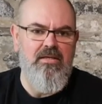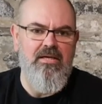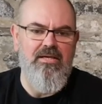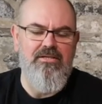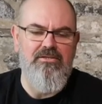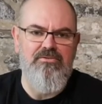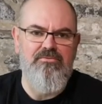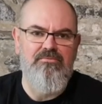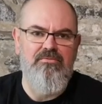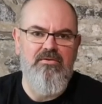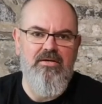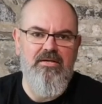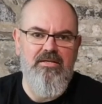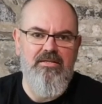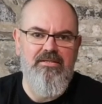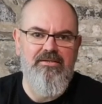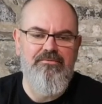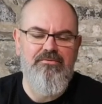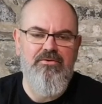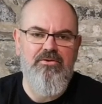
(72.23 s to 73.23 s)
and it's
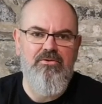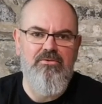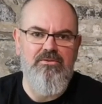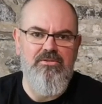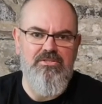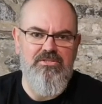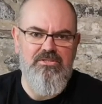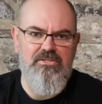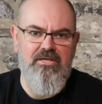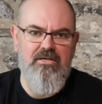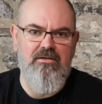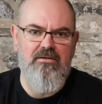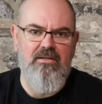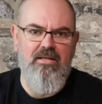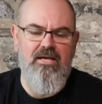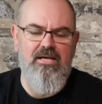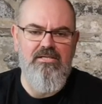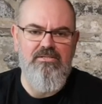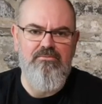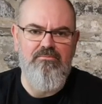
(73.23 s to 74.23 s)
very difficult to
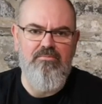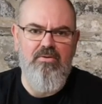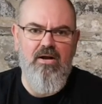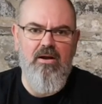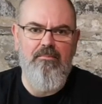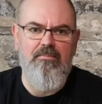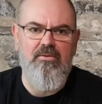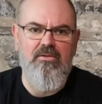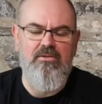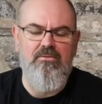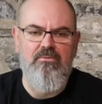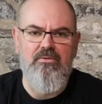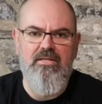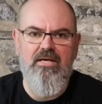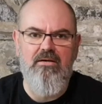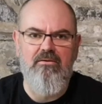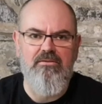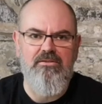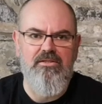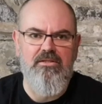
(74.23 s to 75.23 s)
sterilize them properly
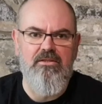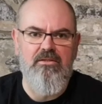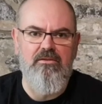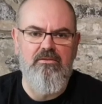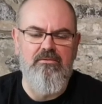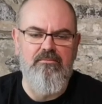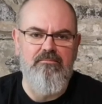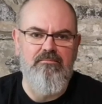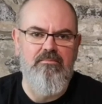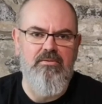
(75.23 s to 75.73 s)
without killing them